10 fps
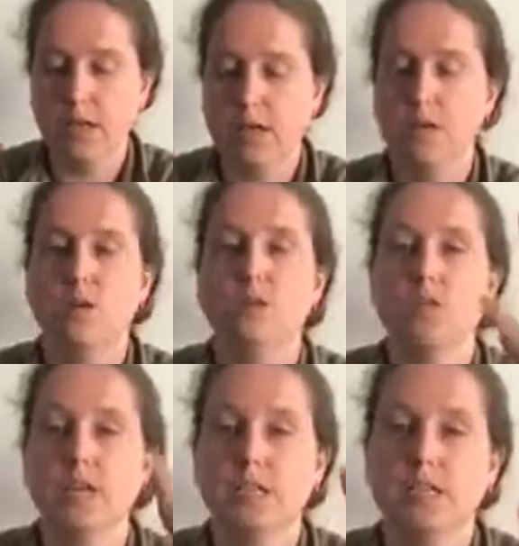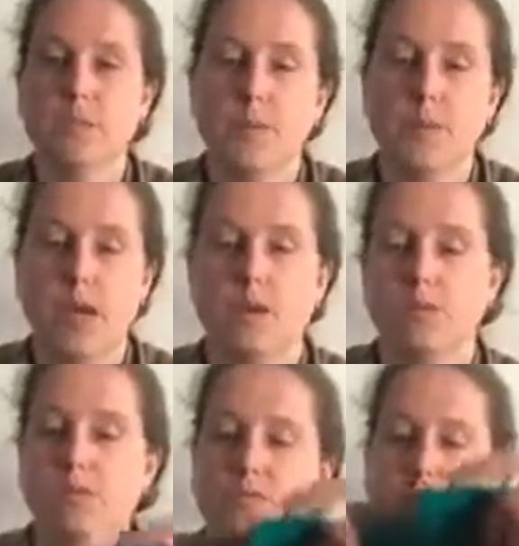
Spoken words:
I know you guys, it's gonna be backwards for